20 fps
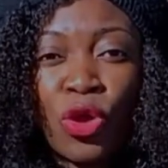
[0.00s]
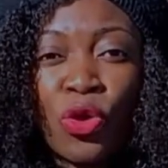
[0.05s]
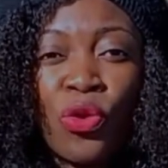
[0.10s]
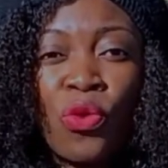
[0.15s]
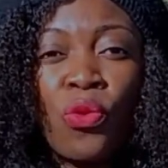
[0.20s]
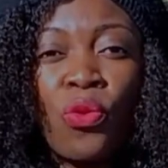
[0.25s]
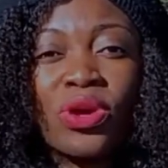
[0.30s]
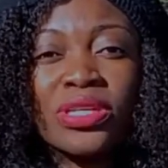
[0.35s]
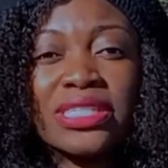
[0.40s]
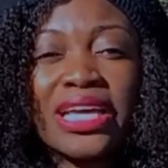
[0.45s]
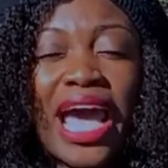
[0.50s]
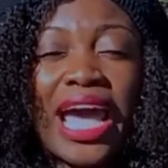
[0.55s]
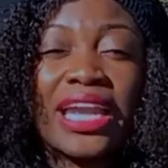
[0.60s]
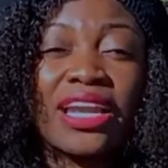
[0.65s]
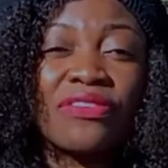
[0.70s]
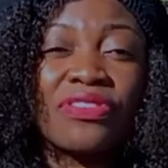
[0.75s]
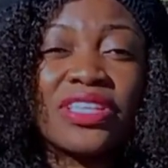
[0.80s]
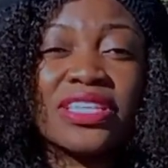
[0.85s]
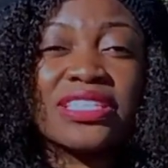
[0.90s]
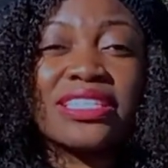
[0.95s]
was kind of
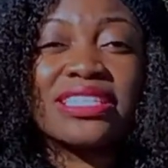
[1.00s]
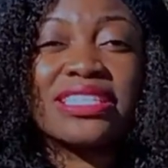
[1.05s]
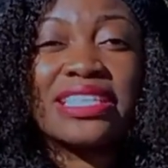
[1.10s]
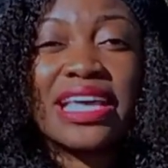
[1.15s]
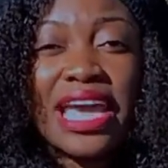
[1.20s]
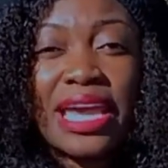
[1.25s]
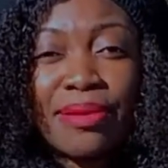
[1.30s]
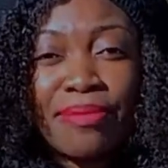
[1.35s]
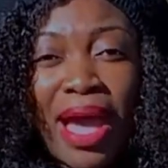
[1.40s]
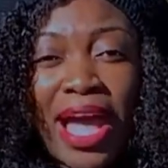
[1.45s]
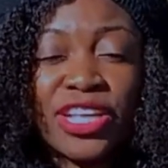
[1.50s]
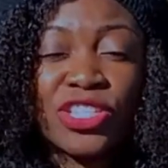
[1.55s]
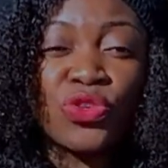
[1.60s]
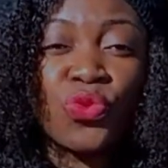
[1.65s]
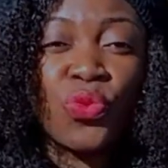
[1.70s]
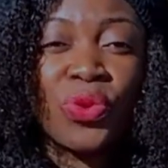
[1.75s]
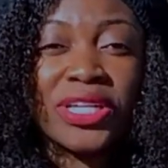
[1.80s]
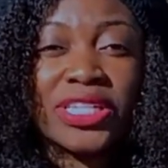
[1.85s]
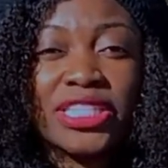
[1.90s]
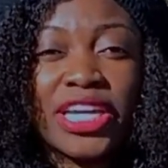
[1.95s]
the same as the
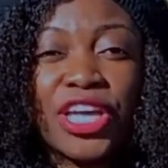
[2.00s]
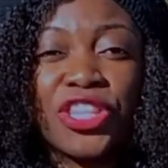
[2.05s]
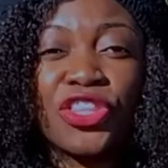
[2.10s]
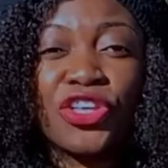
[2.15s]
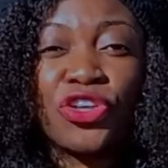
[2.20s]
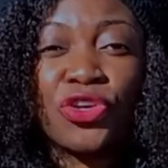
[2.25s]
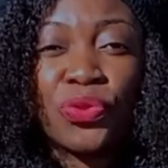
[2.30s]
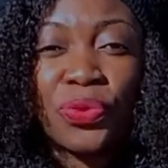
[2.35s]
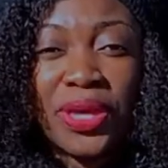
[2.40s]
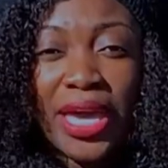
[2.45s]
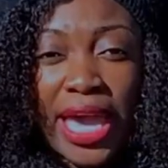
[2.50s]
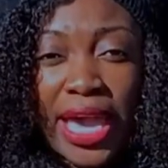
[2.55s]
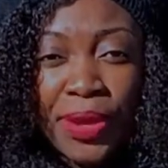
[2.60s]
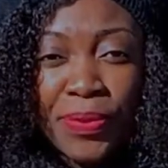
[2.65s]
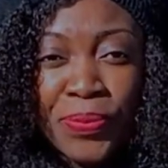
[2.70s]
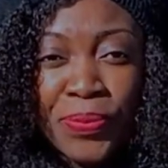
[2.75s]
winter in the UK.